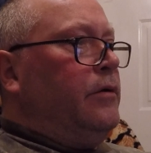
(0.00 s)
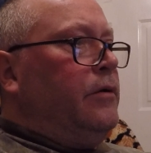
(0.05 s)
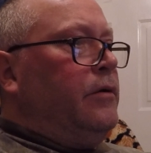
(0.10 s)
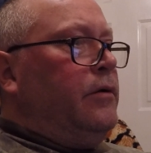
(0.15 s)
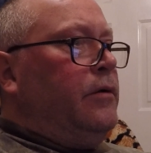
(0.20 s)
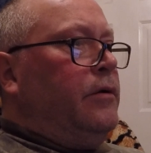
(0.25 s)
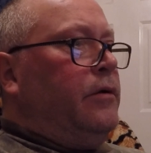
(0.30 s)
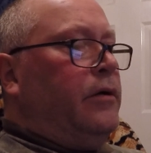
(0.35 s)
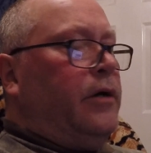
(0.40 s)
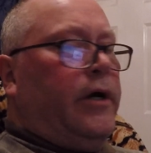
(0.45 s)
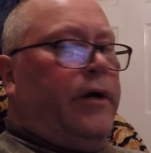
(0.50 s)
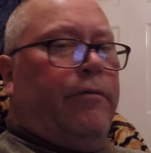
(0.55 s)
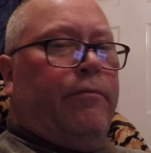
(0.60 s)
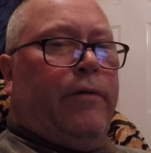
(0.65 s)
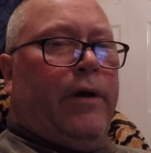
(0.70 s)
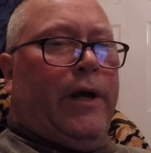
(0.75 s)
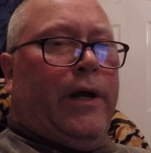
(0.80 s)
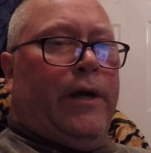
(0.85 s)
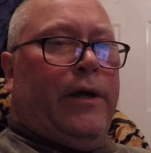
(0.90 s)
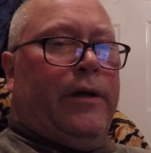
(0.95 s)
I
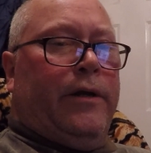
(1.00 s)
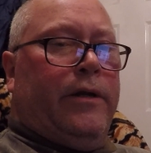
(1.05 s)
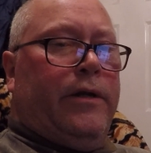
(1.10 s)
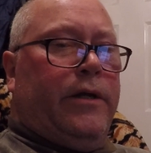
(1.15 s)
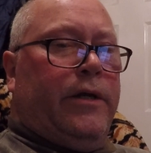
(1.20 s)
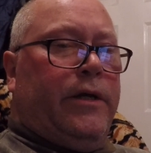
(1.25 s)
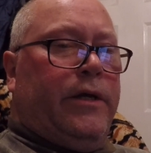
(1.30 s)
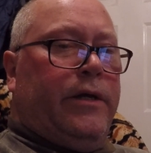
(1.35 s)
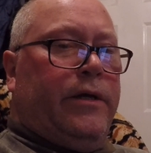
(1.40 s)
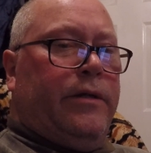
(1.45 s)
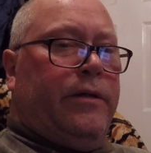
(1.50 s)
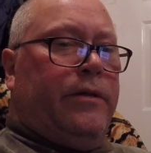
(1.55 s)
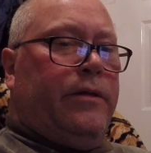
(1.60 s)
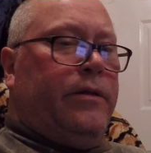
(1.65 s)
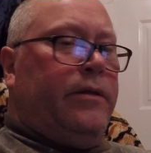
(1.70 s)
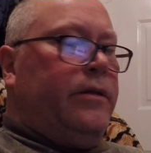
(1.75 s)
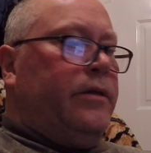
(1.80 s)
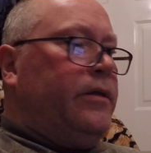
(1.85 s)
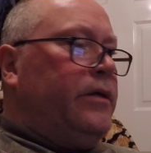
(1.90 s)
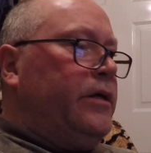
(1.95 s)
ran
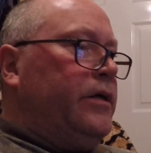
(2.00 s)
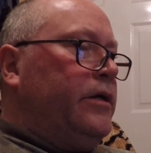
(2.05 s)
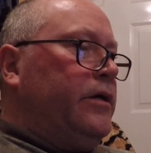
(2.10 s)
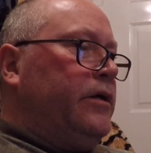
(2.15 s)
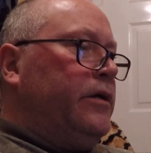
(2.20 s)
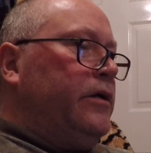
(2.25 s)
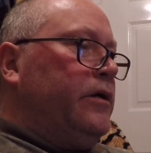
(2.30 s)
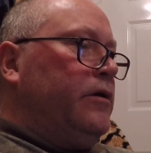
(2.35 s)
in the